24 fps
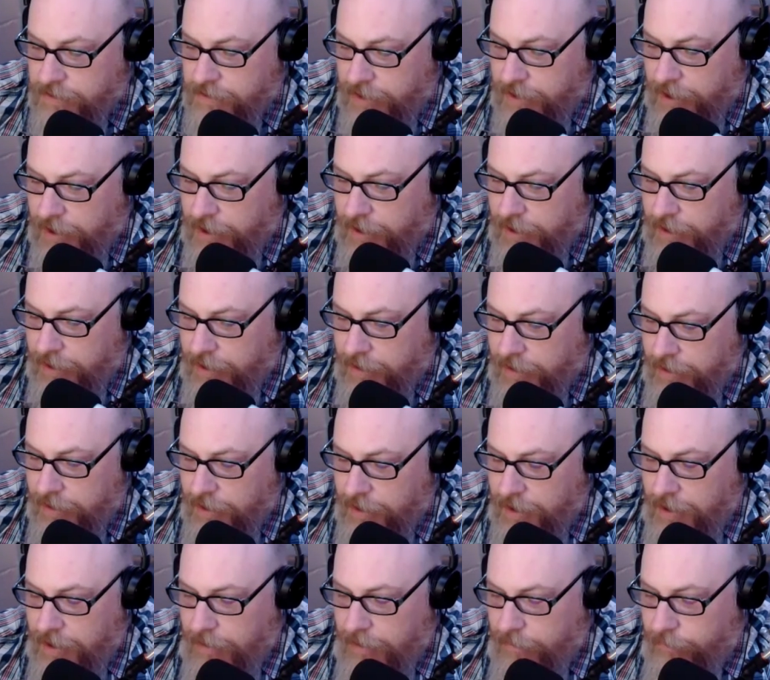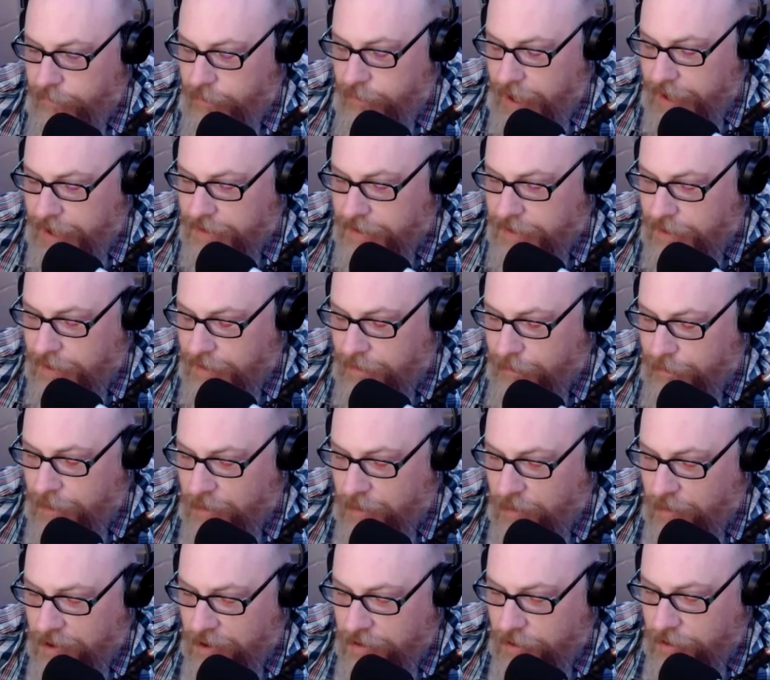Uh, in fact, uh, my
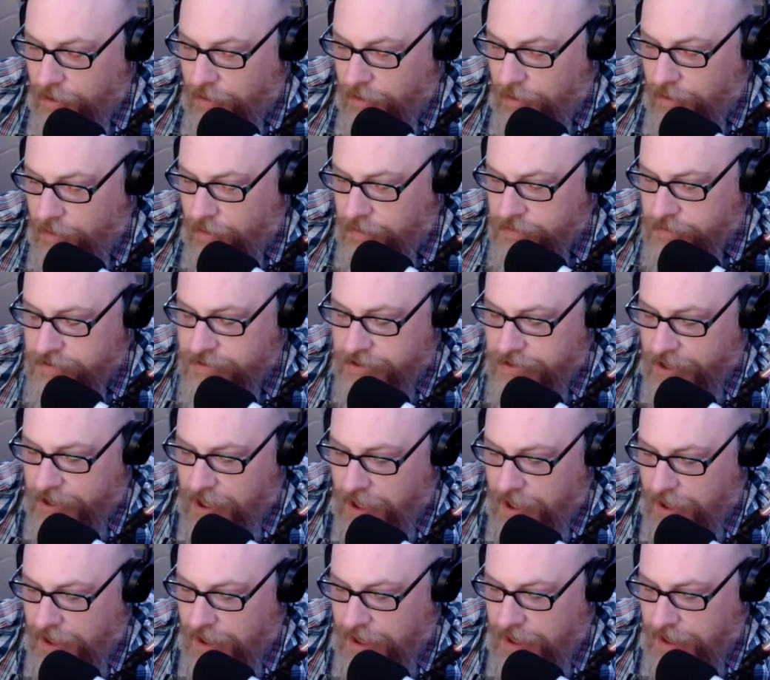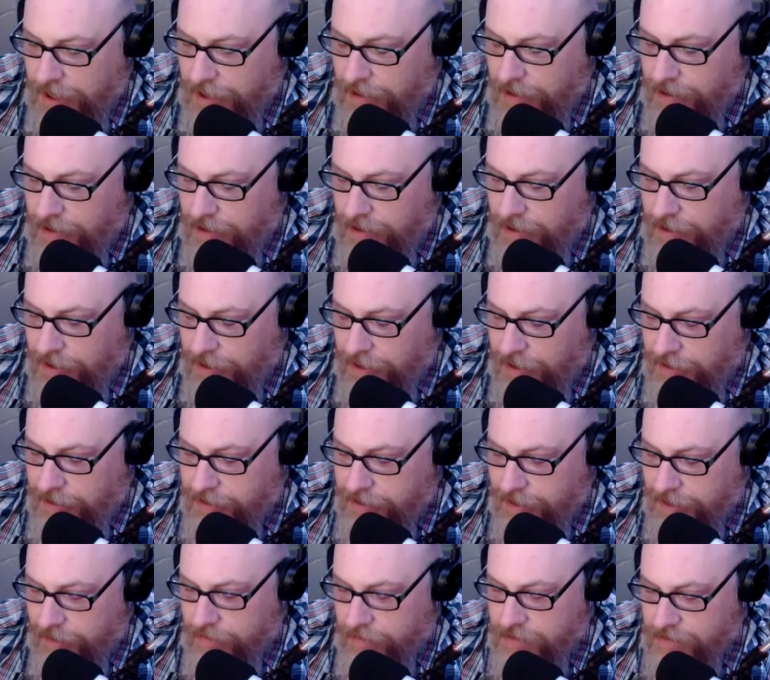one co-host, uh, he he
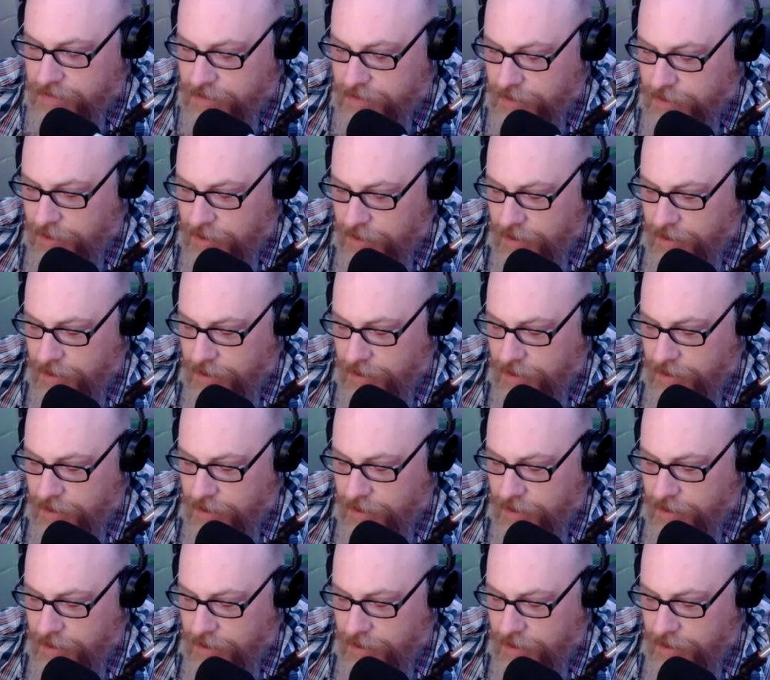tells